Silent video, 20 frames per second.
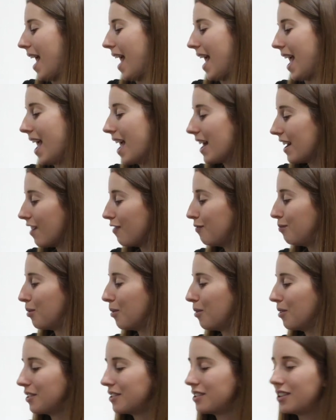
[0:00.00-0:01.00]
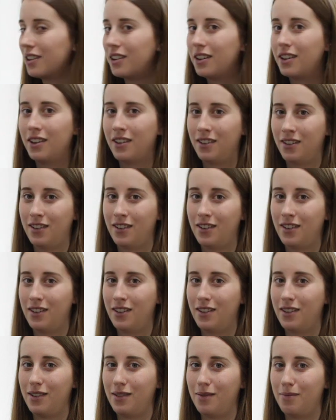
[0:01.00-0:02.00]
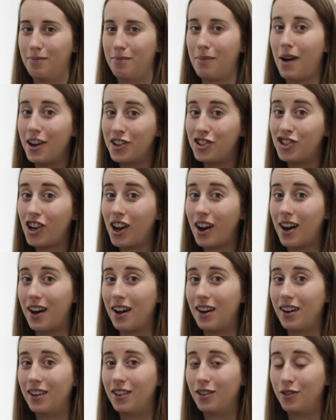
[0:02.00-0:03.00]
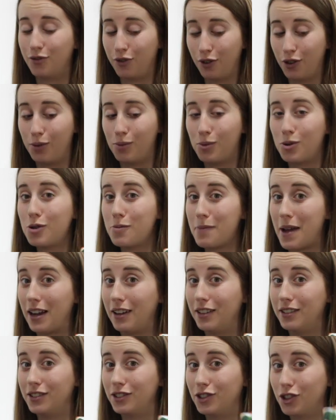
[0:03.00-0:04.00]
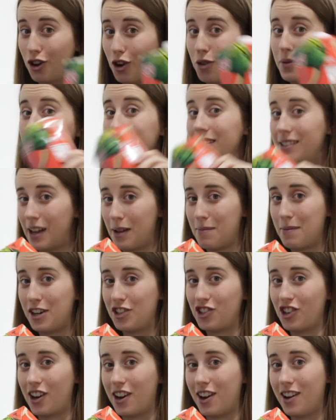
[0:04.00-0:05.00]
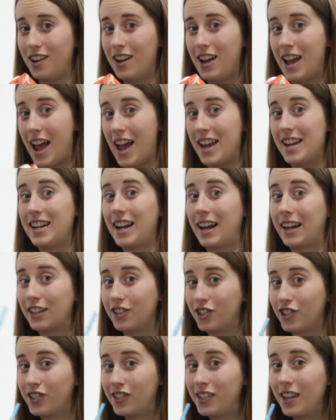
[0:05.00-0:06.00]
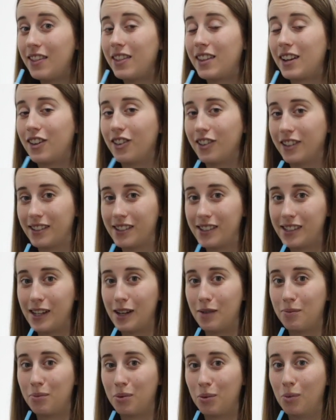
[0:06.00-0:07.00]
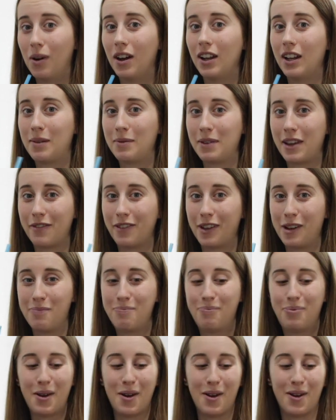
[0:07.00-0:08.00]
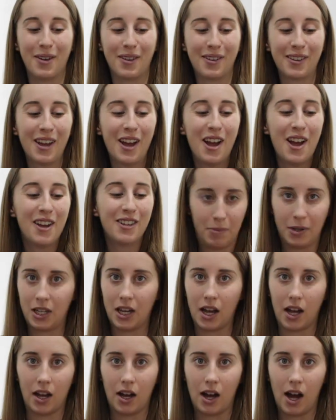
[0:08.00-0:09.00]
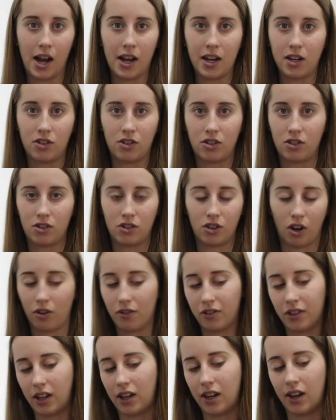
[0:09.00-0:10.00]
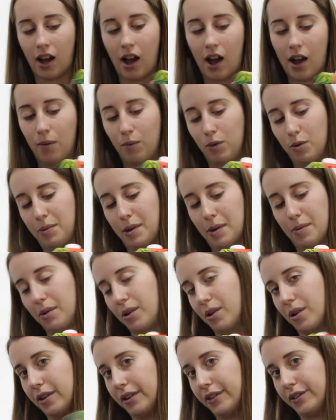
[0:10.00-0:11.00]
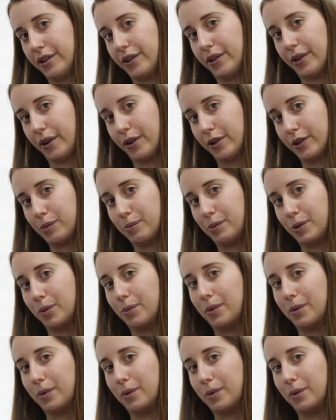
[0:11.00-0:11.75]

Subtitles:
And I've bought my jar for the watermelon to go inside my jar, and then I can just sit there and sip while I'm giving birth. But yeah, I don't think I would be able to go into the hospital